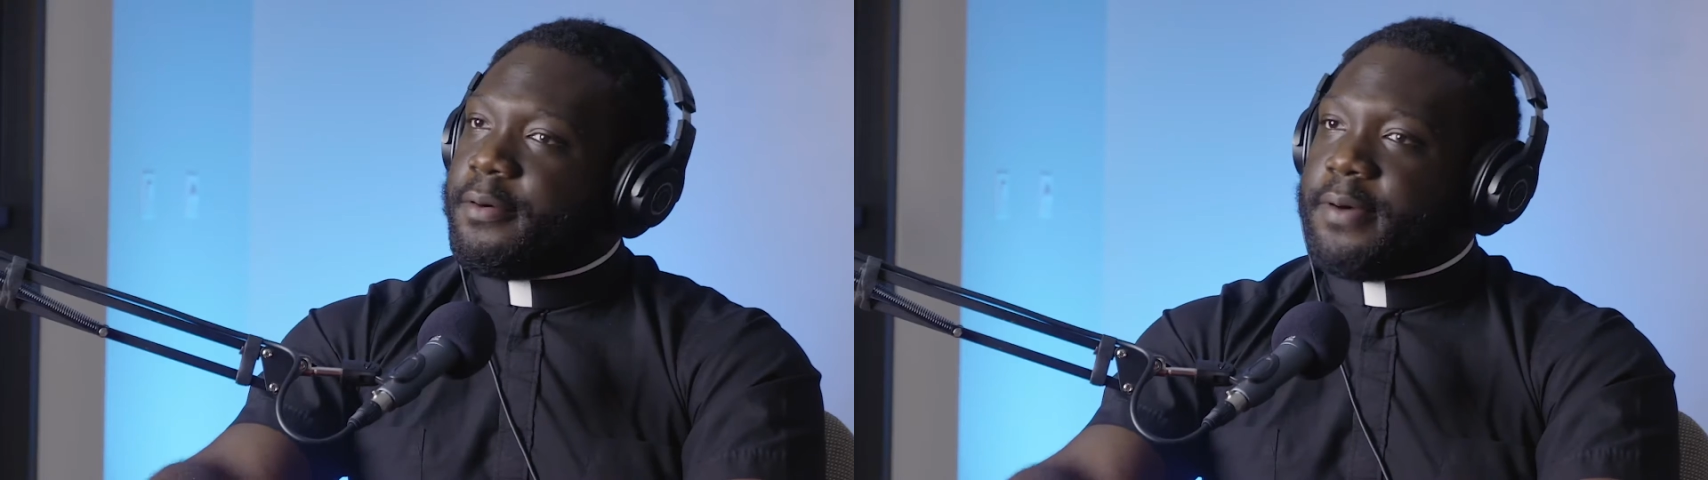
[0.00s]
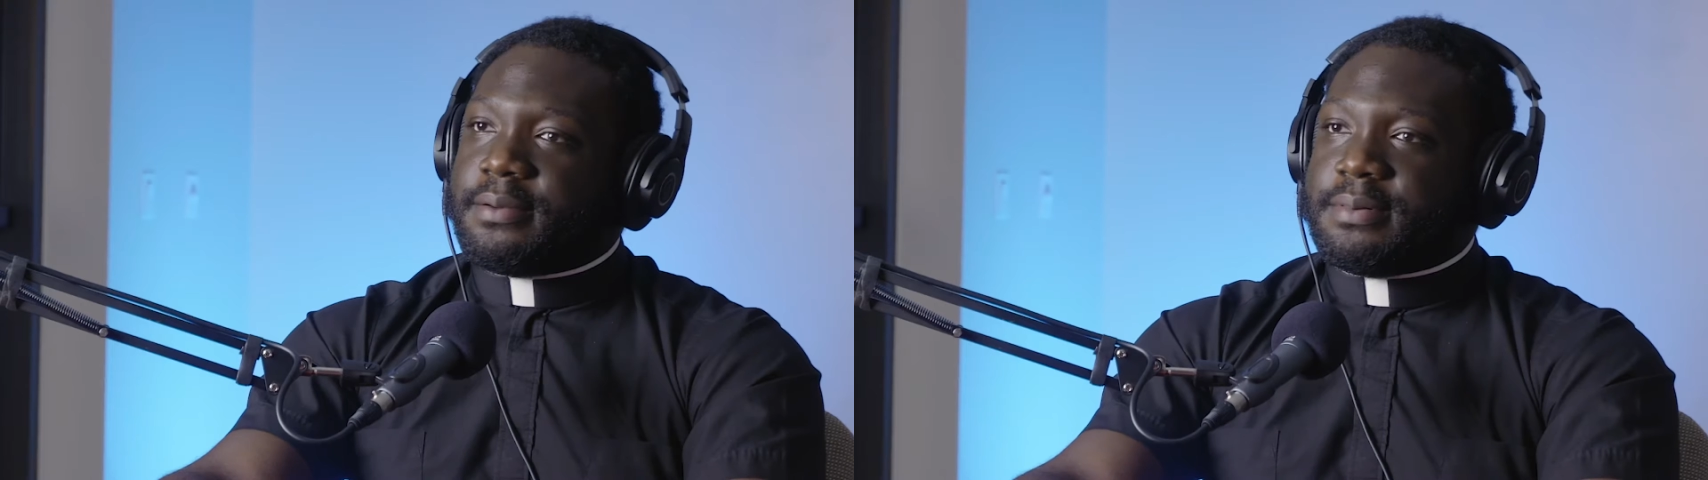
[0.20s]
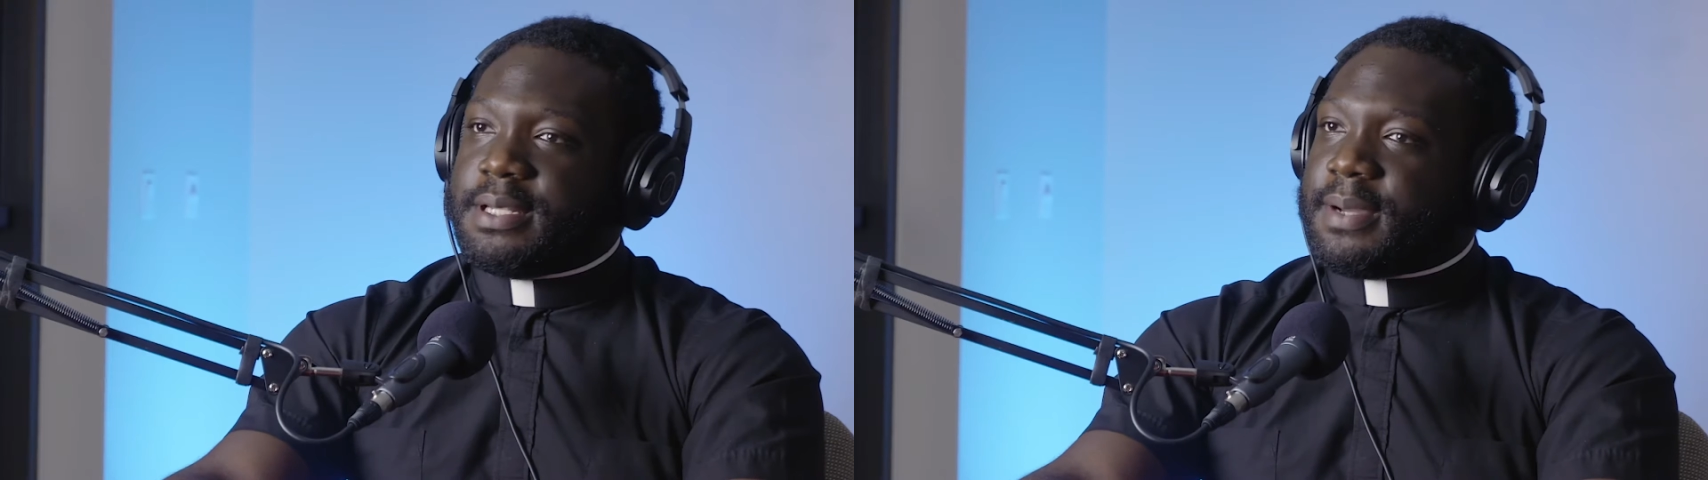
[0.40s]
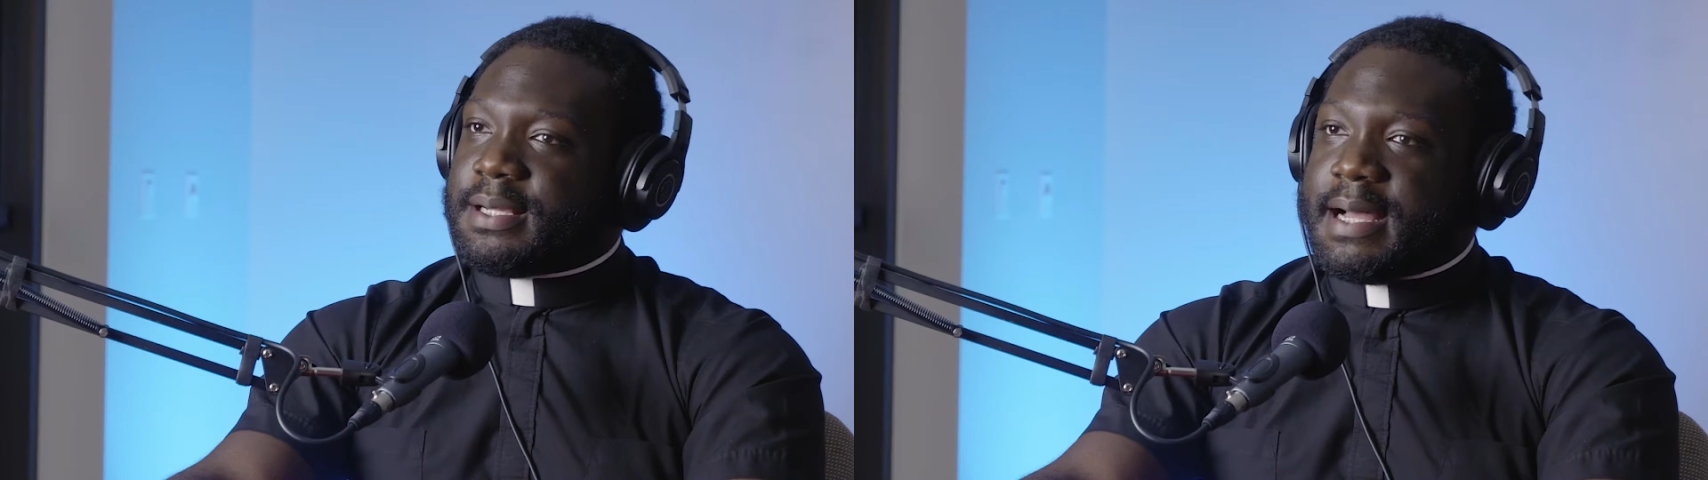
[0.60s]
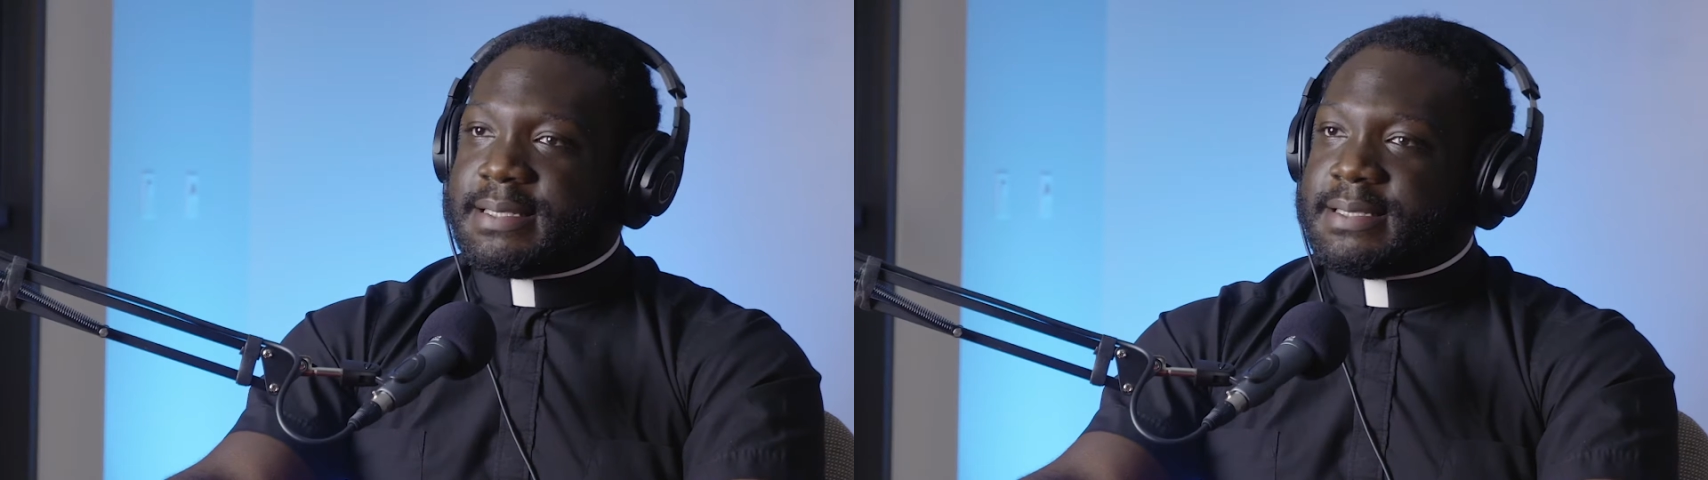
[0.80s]
I went, did my
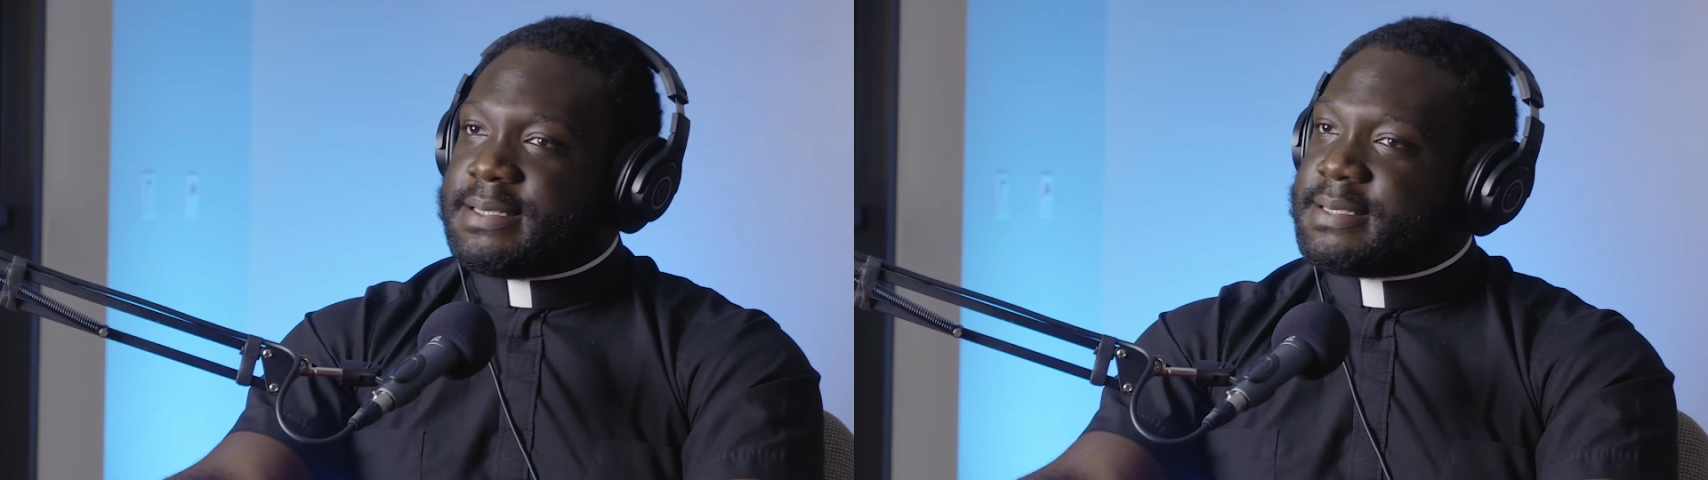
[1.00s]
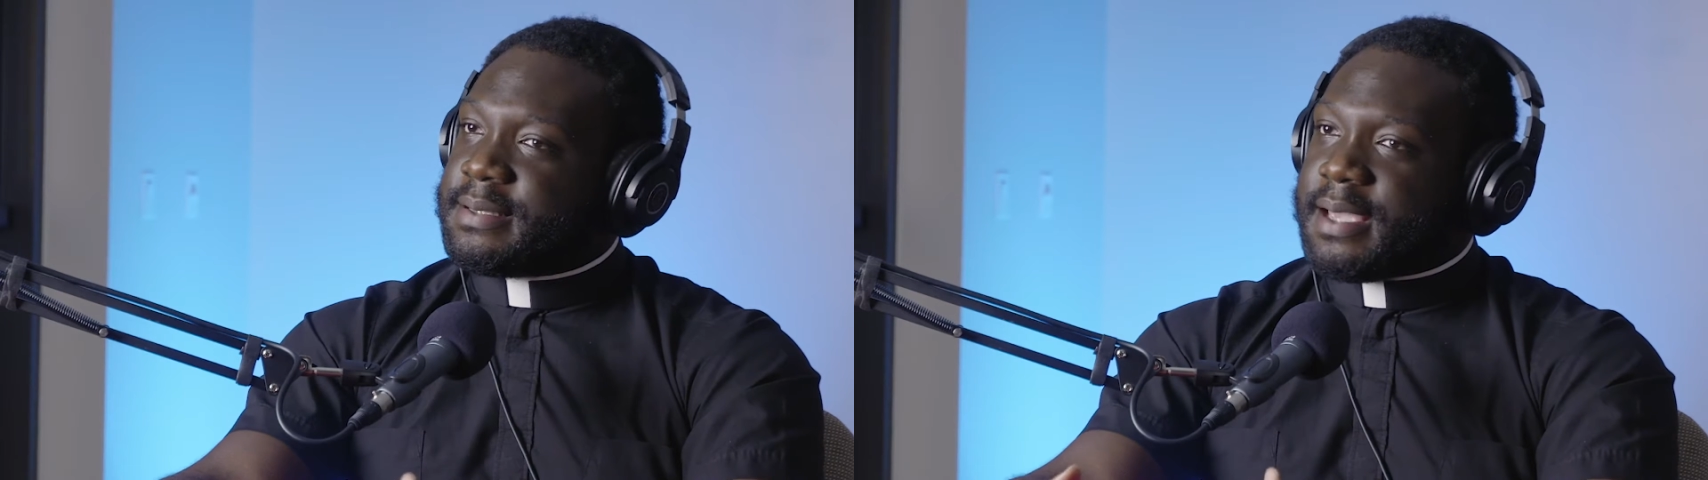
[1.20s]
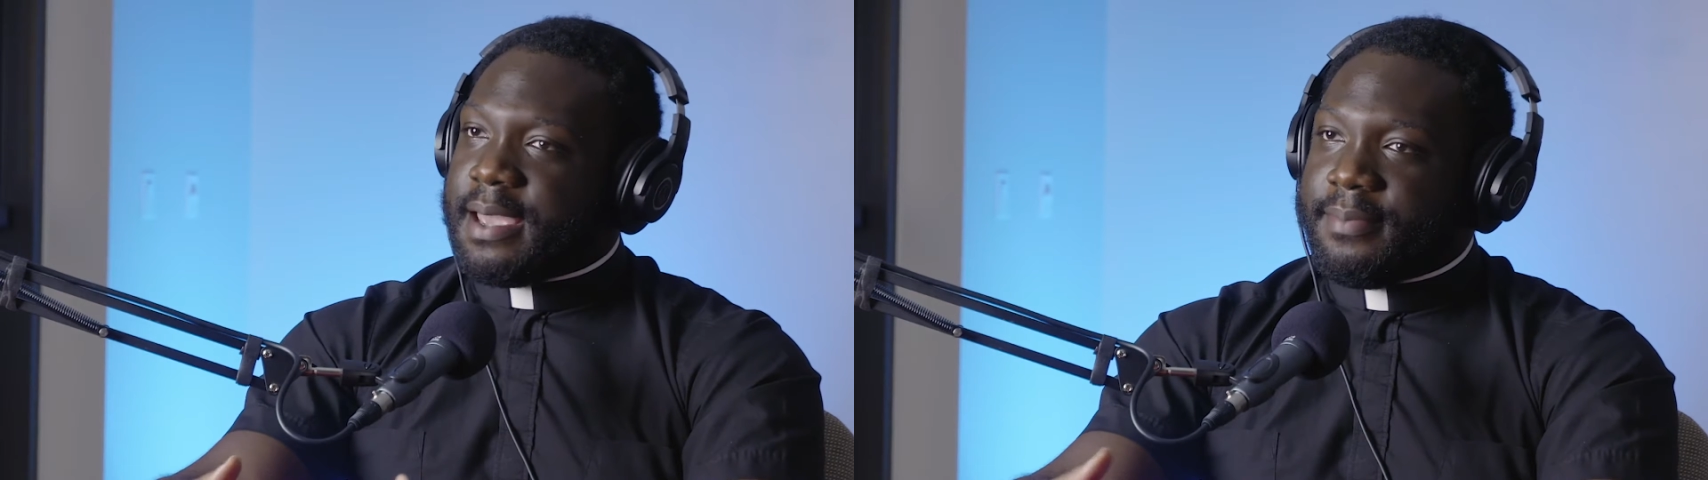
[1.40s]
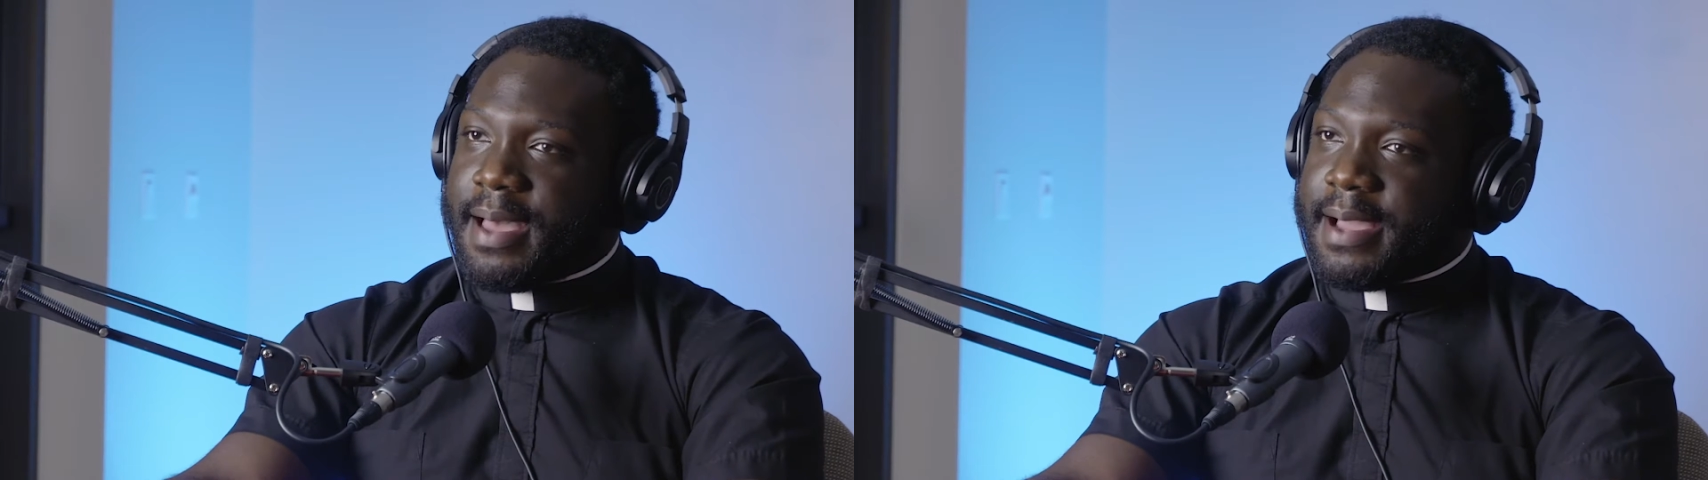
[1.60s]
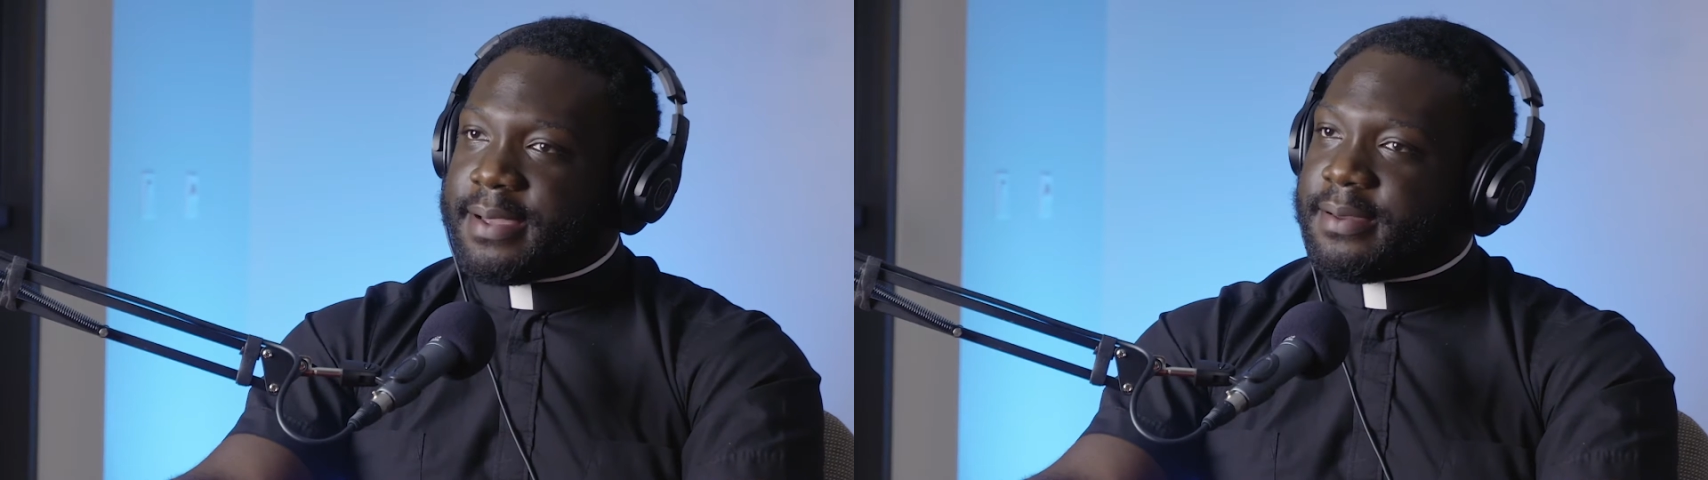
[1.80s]
classes, came
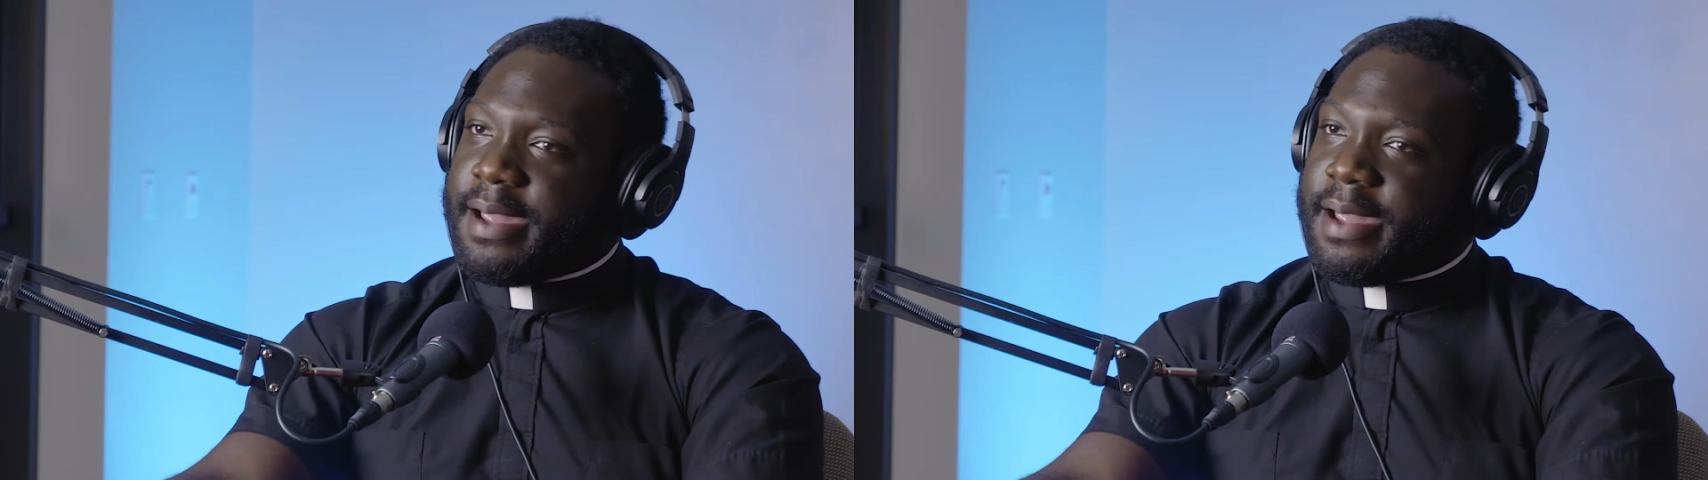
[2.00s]
back,